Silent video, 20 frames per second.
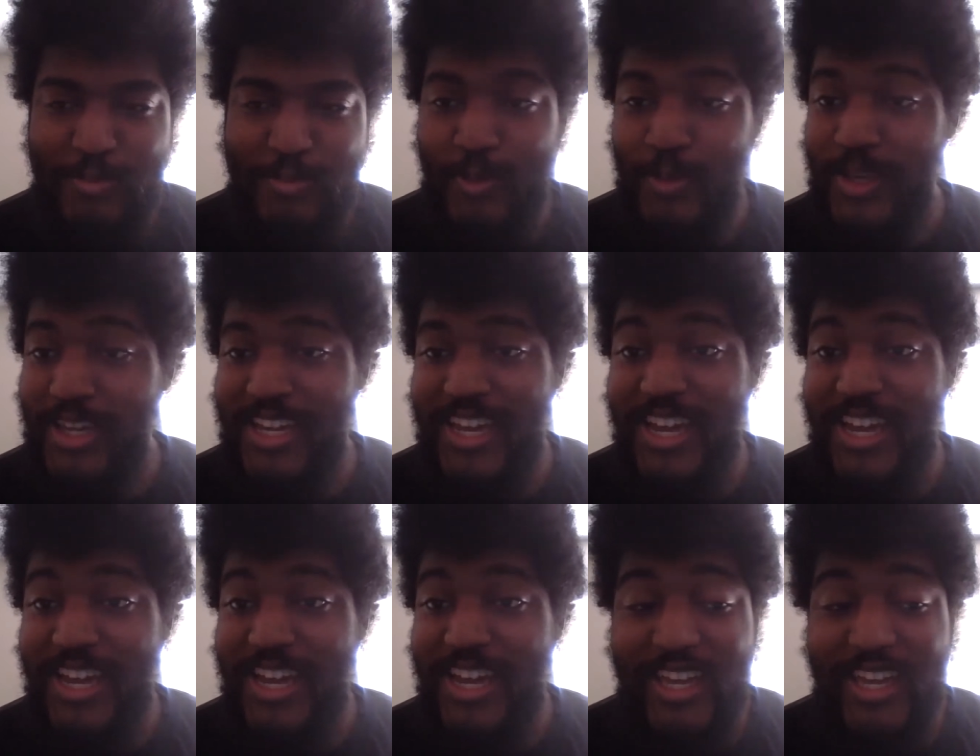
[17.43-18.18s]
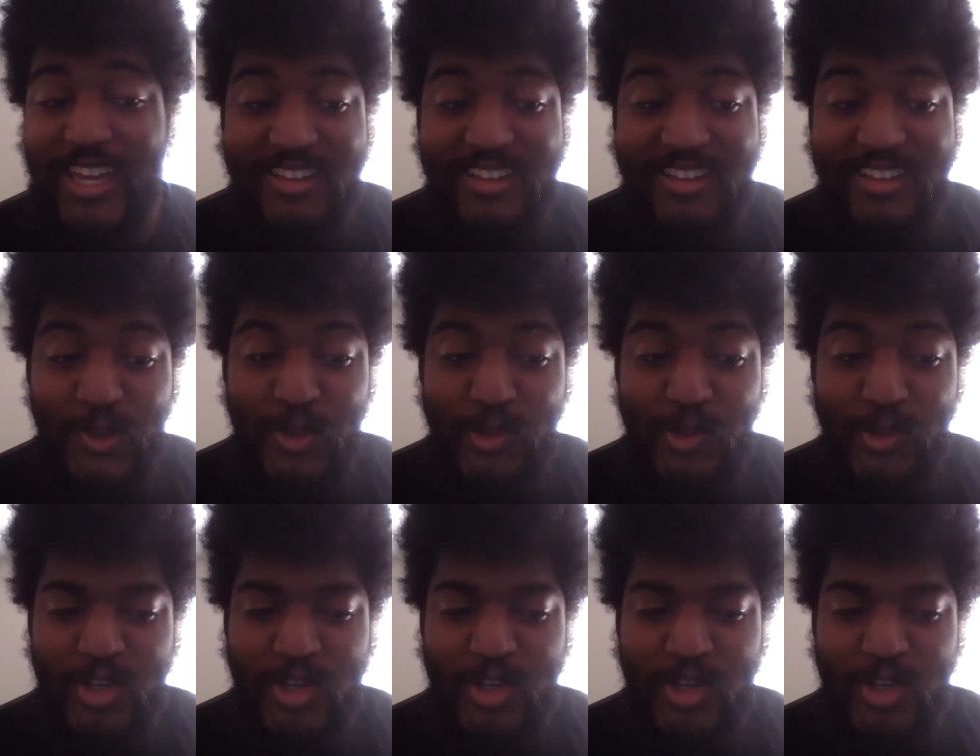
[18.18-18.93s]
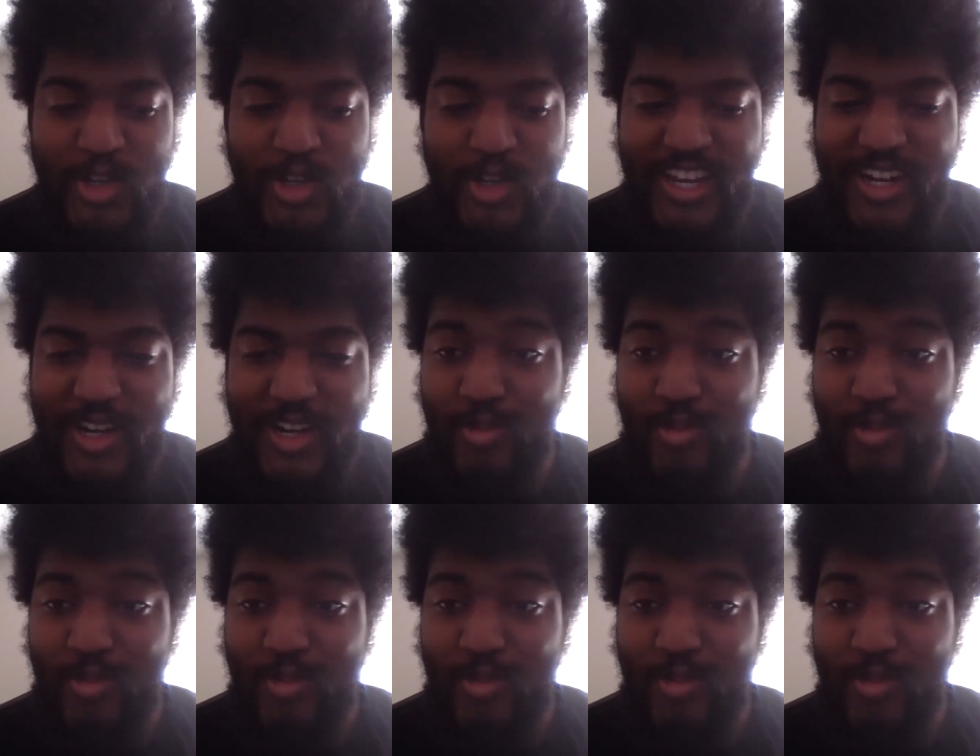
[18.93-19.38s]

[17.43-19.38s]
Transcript: But we got we got the future right here.